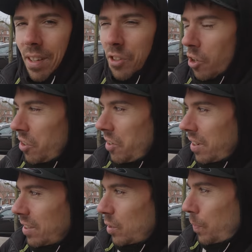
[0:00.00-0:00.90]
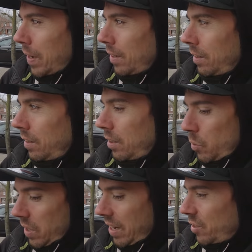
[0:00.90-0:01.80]
That's all you can spare?
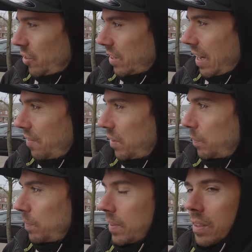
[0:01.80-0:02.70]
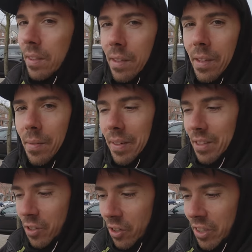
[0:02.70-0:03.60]
Look what I just gave him. I'm
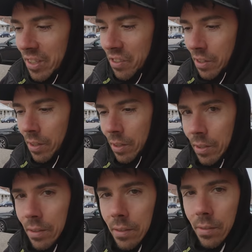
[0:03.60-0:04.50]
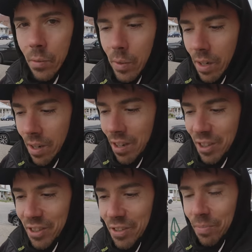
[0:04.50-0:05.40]
like, sorry, sir. We're not
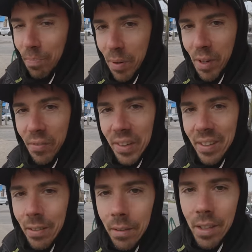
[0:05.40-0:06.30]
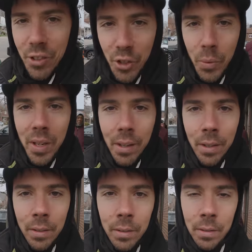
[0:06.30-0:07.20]
all as perfect as you are.
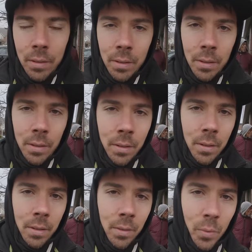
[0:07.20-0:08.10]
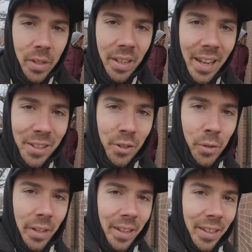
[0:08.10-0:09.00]
What an
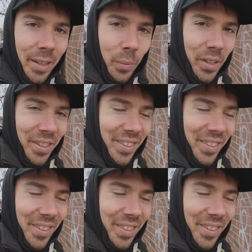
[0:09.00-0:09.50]
asshole that guy was.